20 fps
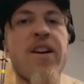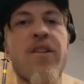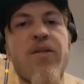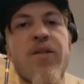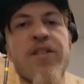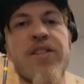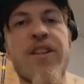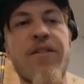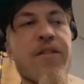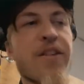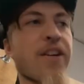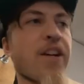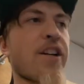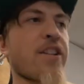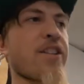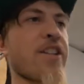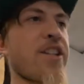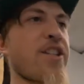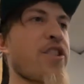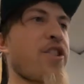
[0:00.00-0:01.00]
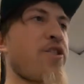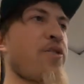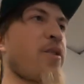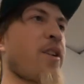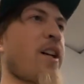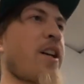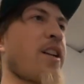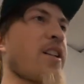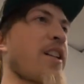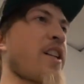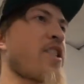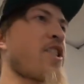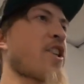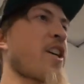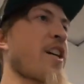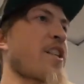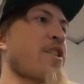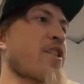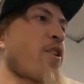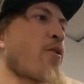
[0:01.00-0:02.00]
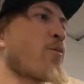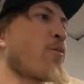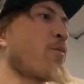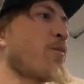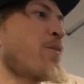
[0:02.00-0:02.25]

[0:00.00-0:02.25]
Once I figure out the issue, I'll let you guys know.